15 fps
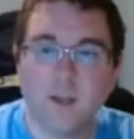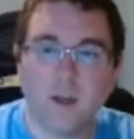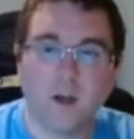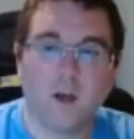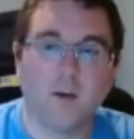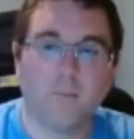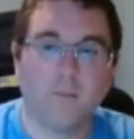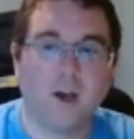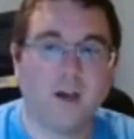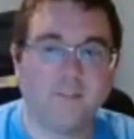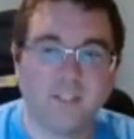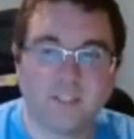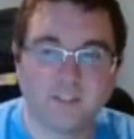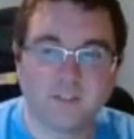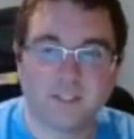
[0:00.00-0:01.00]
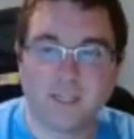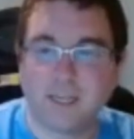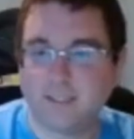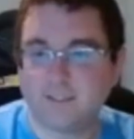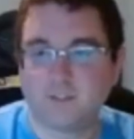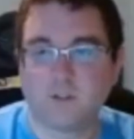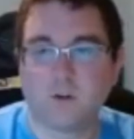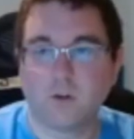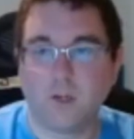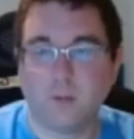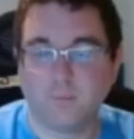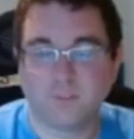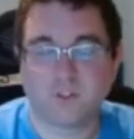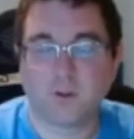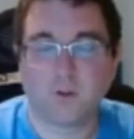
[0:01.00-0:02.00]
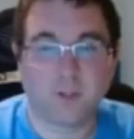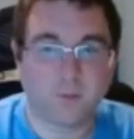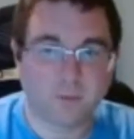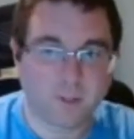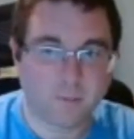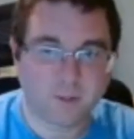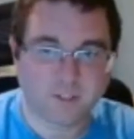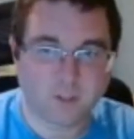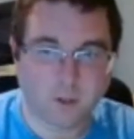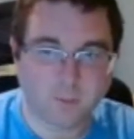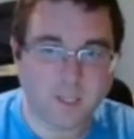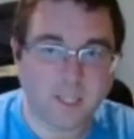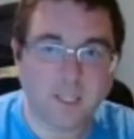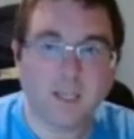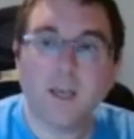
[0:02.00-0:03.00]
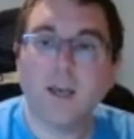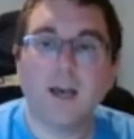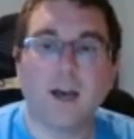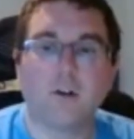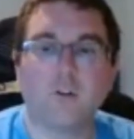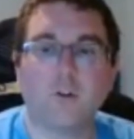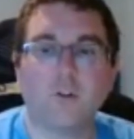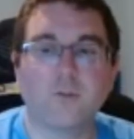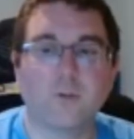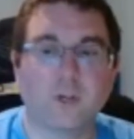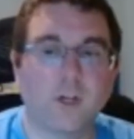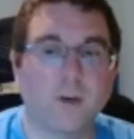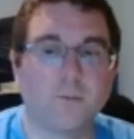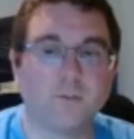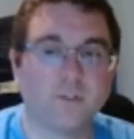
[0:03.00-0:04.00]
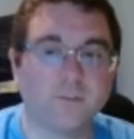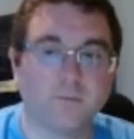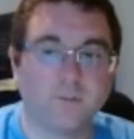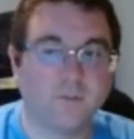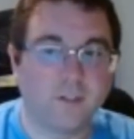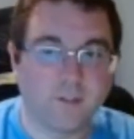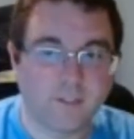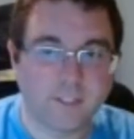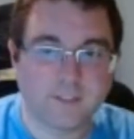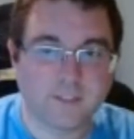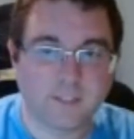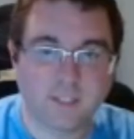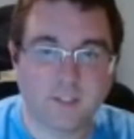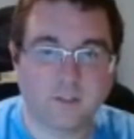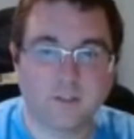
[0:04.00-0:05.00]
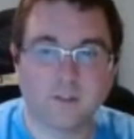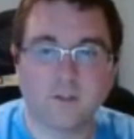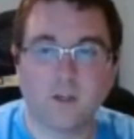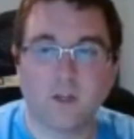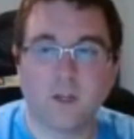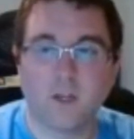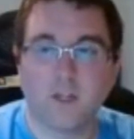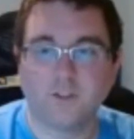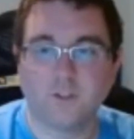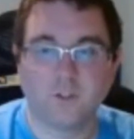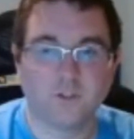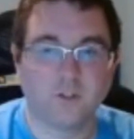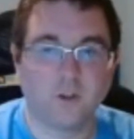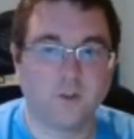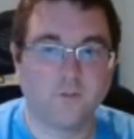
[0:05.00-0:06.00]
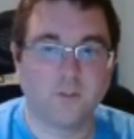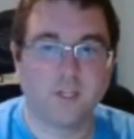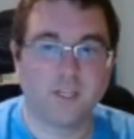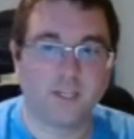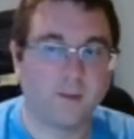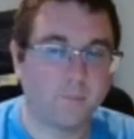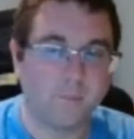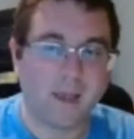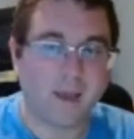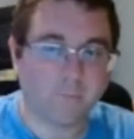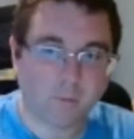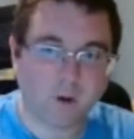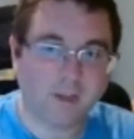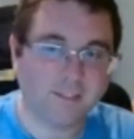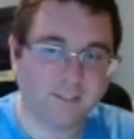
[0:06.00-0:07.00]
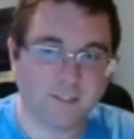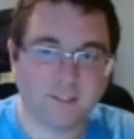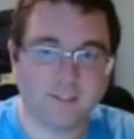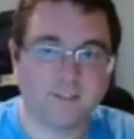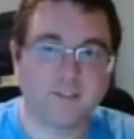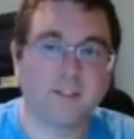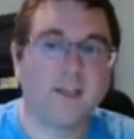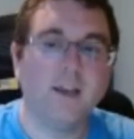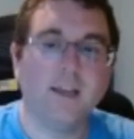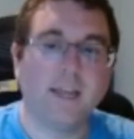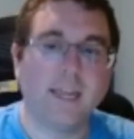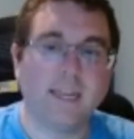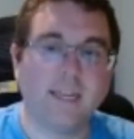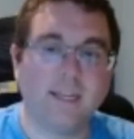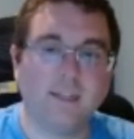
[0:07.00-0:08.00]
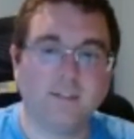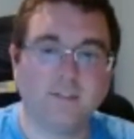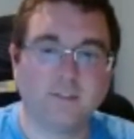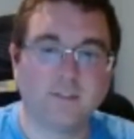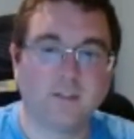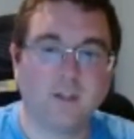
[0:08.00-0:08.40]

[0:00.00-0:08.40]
Obviously, I'm starting with MSRP. I'll go through a couple different variants here, just of like MAPP prices and